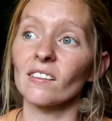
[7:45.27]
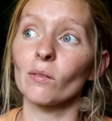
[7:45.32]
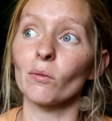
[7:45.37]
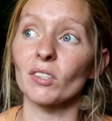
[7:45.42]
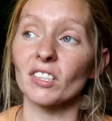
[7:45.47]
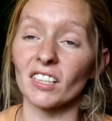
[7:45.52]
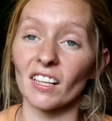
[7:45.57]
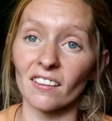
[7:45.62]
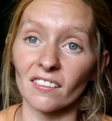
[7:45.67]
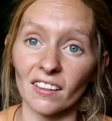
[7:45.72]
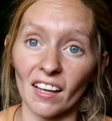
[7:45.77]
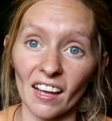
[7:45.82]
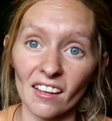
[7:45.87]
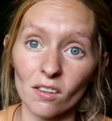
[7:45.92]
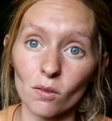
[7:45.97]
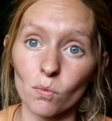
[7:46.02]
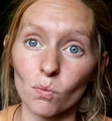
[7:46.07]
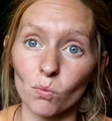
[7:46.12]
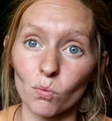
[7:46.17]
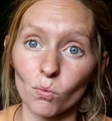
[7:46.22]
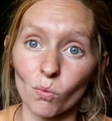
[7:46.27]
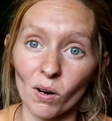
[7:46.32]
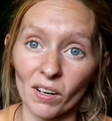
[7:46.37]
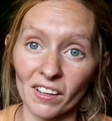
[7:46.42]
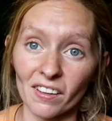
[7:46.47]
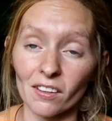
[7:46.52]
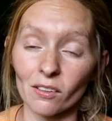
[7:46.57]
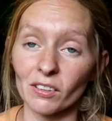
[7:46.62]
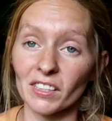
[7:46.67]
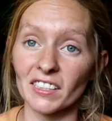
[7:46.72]
which that's one
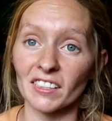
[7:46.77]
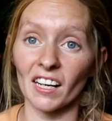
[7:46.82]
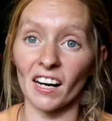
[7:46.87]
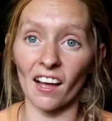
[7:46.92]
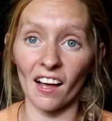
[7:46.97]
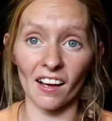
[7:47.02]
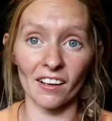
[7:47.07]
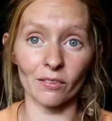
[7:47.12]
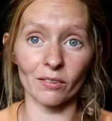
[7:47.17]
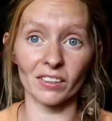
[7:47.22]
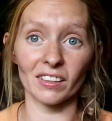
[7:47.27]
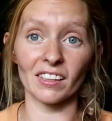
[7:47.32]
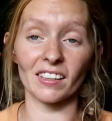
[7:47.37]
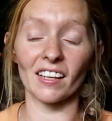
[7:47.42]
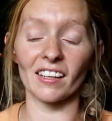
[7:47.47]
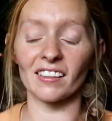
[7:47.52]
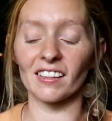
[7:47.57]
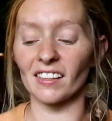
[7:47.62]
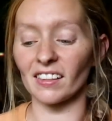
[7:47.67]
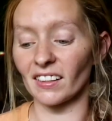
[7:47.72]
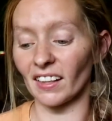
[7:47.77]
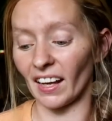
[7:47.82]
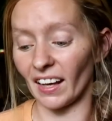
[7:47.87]
of the reasons I really like it.